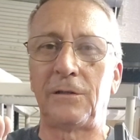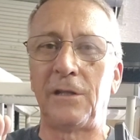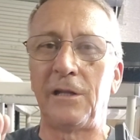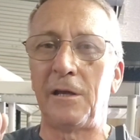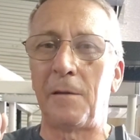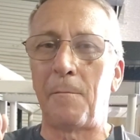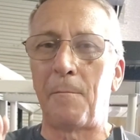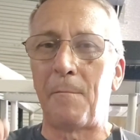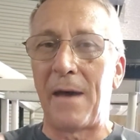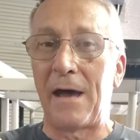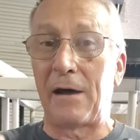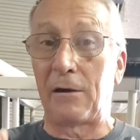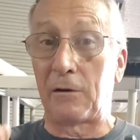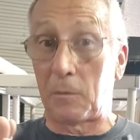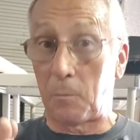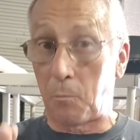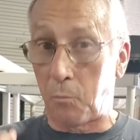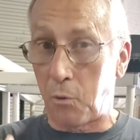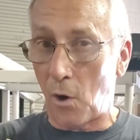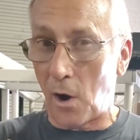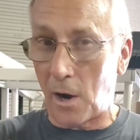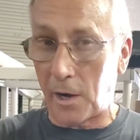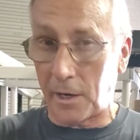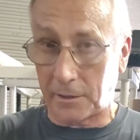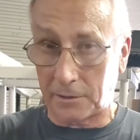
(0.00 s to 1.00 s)
the amount of
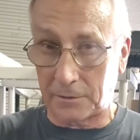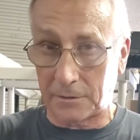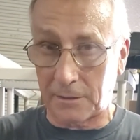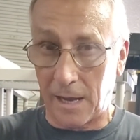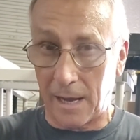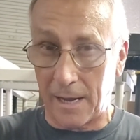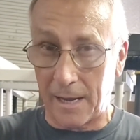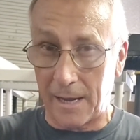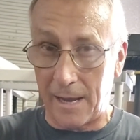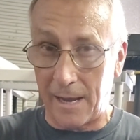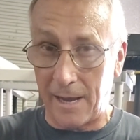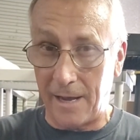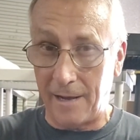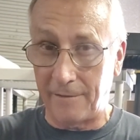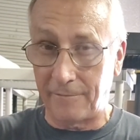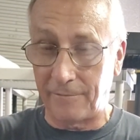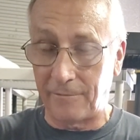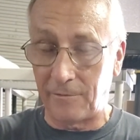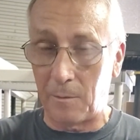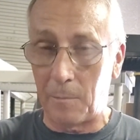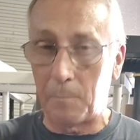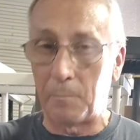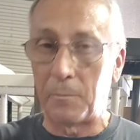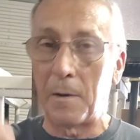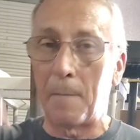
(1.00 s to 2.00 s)
product I
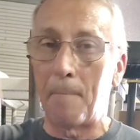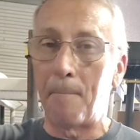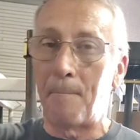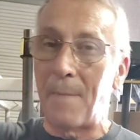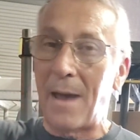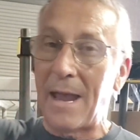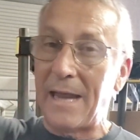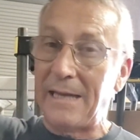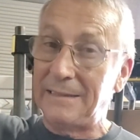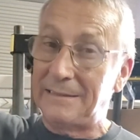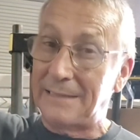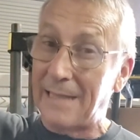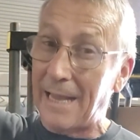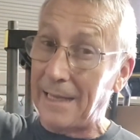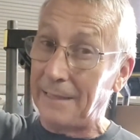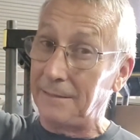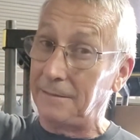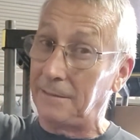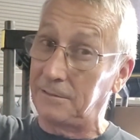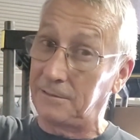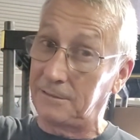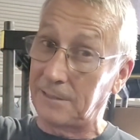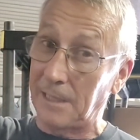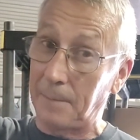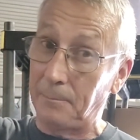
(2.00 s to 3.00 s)
have, but
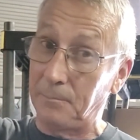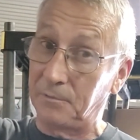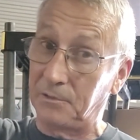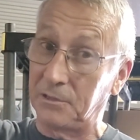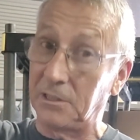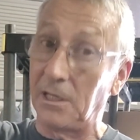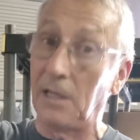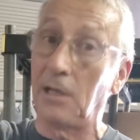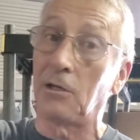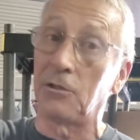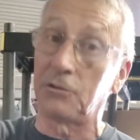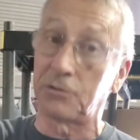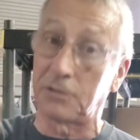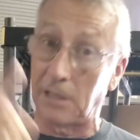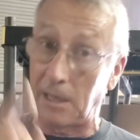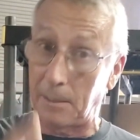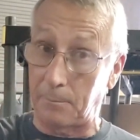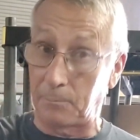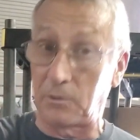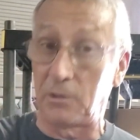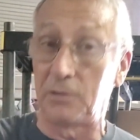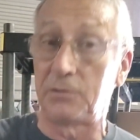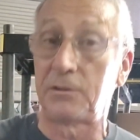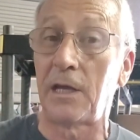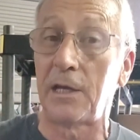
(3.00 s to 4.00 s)
maintain the same sales. And
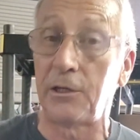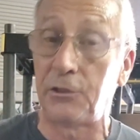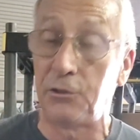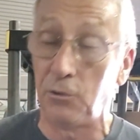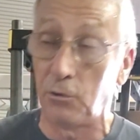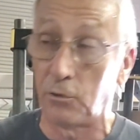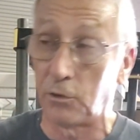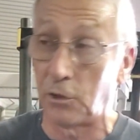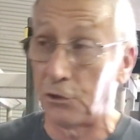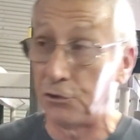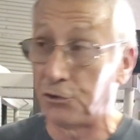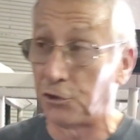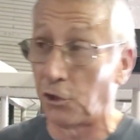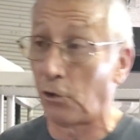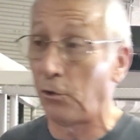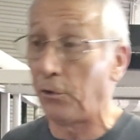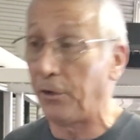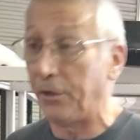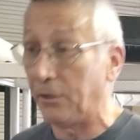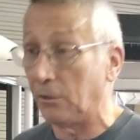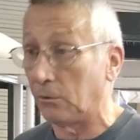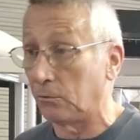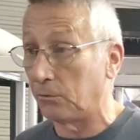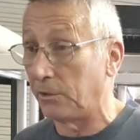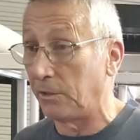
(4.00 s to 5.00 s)
I'm going to take you on a
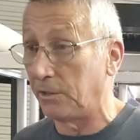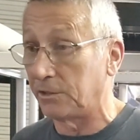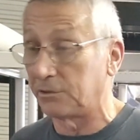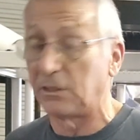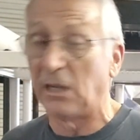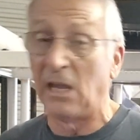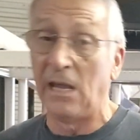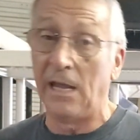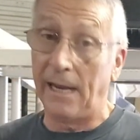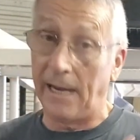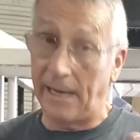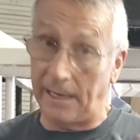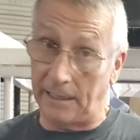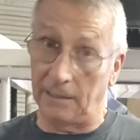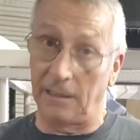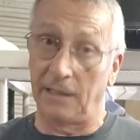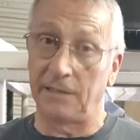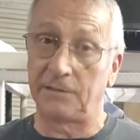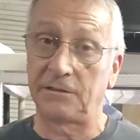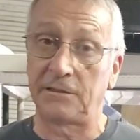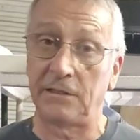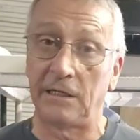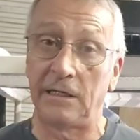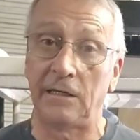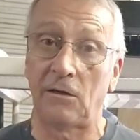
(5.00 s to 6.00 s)
journey on this, and
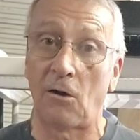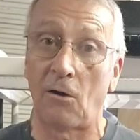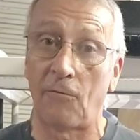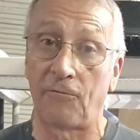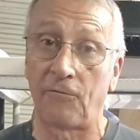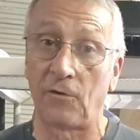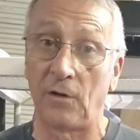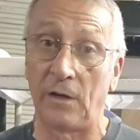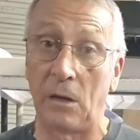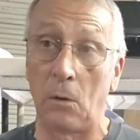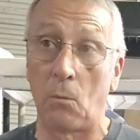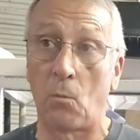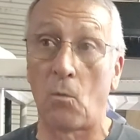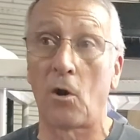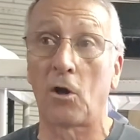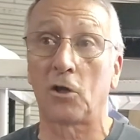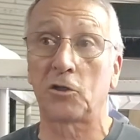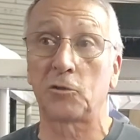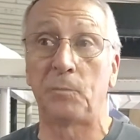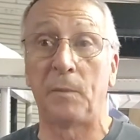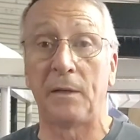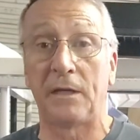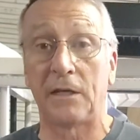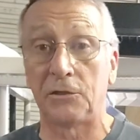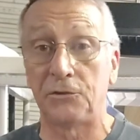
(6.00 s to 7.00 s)
let's see, hopefully it
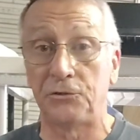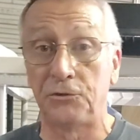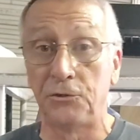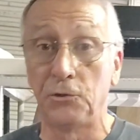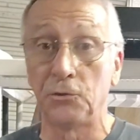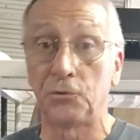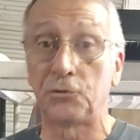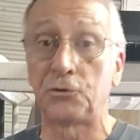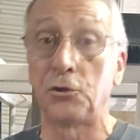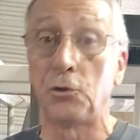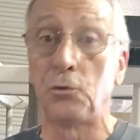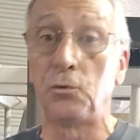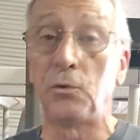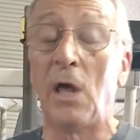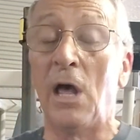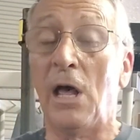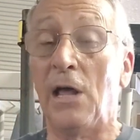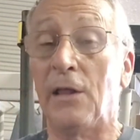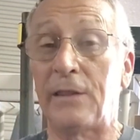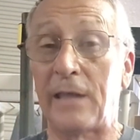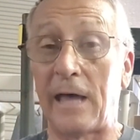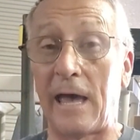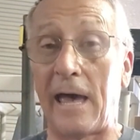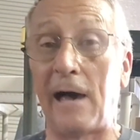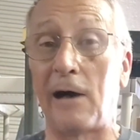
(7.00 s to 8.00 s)
works, because used to,
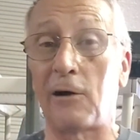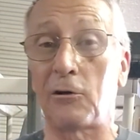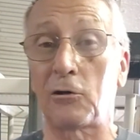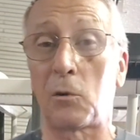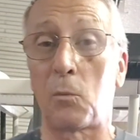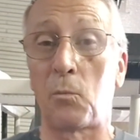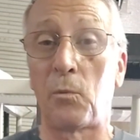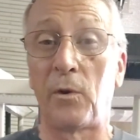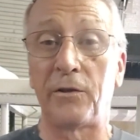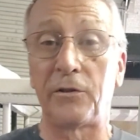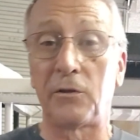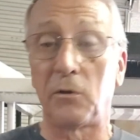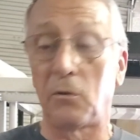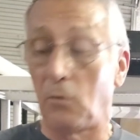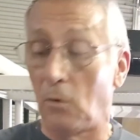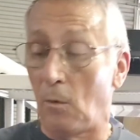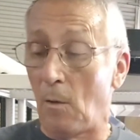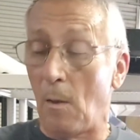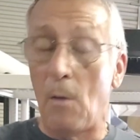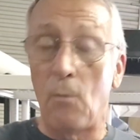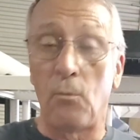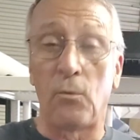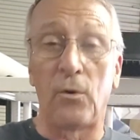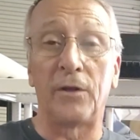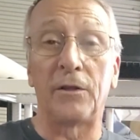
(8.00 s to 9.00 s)
the
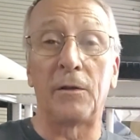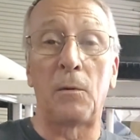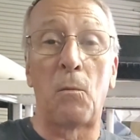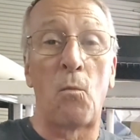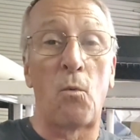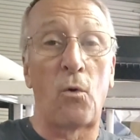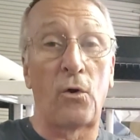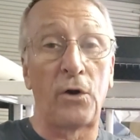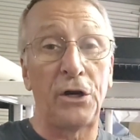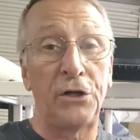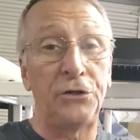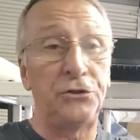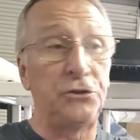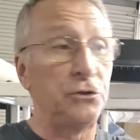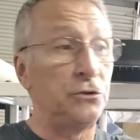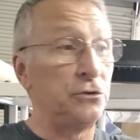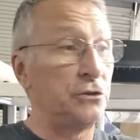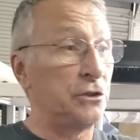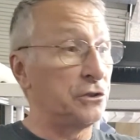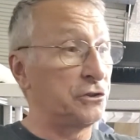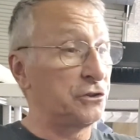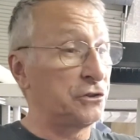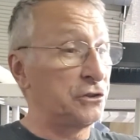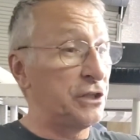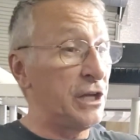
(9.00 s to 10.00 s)
algorithm wanted you
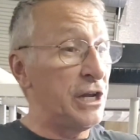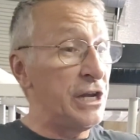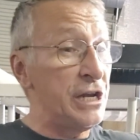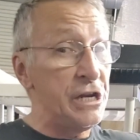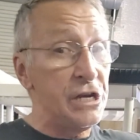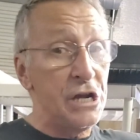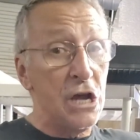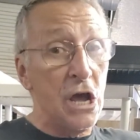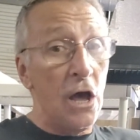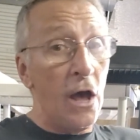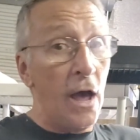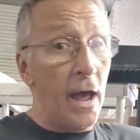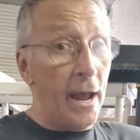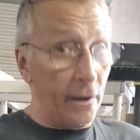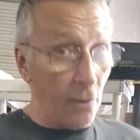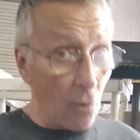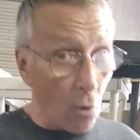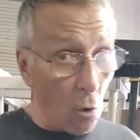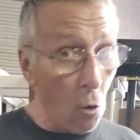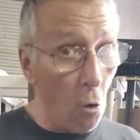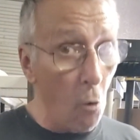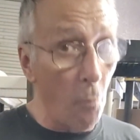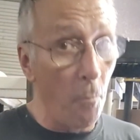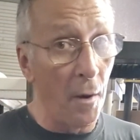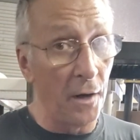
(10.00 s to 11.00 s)
to see a
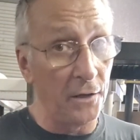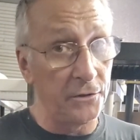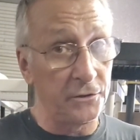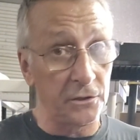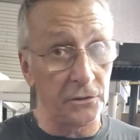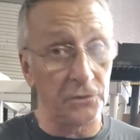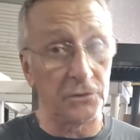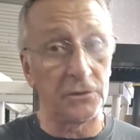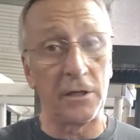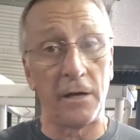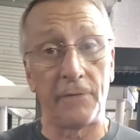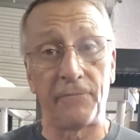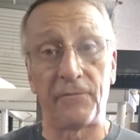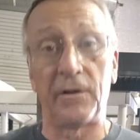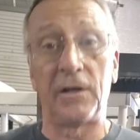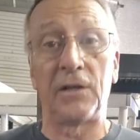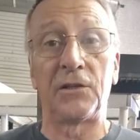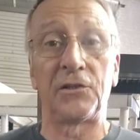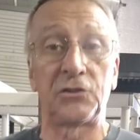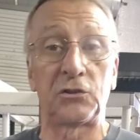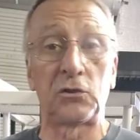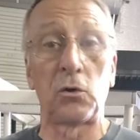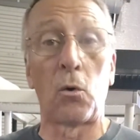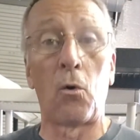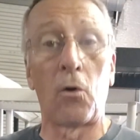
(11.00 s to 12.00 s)
whole bunch of stuff in
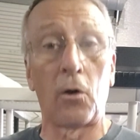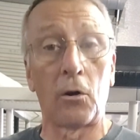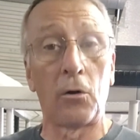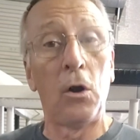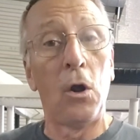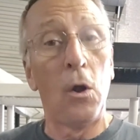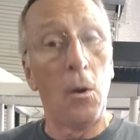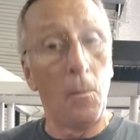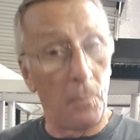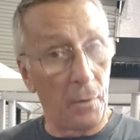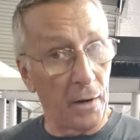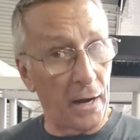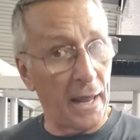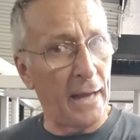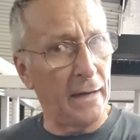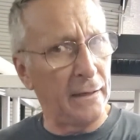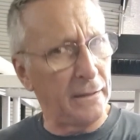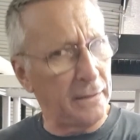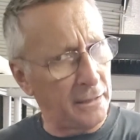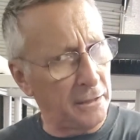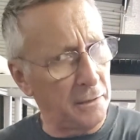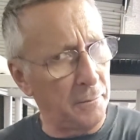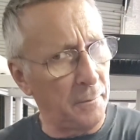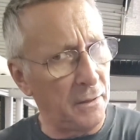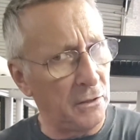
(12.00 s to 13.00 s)
a store, but it
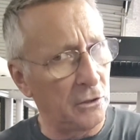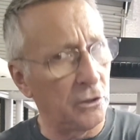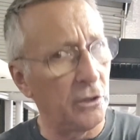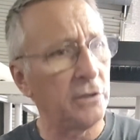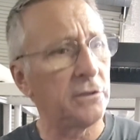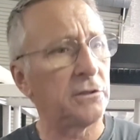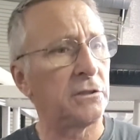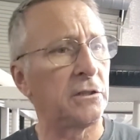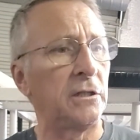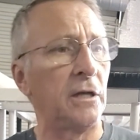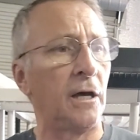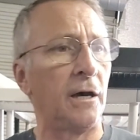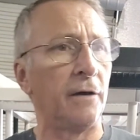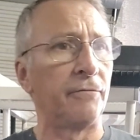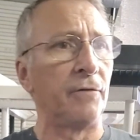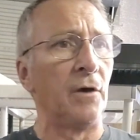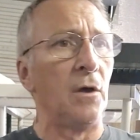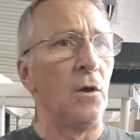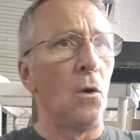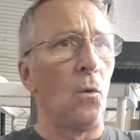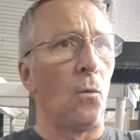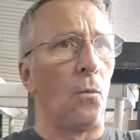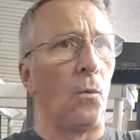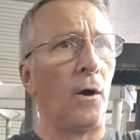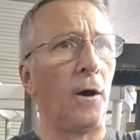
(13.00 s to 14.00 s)
had needed to be good stuff.
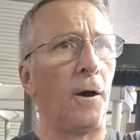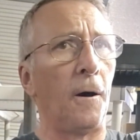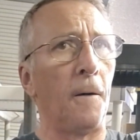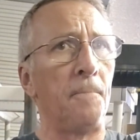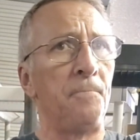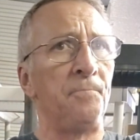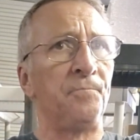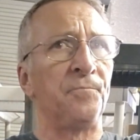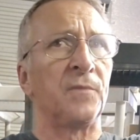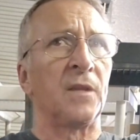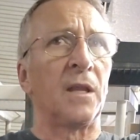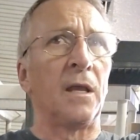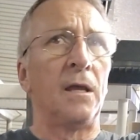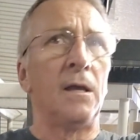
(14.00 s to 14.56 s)
Well,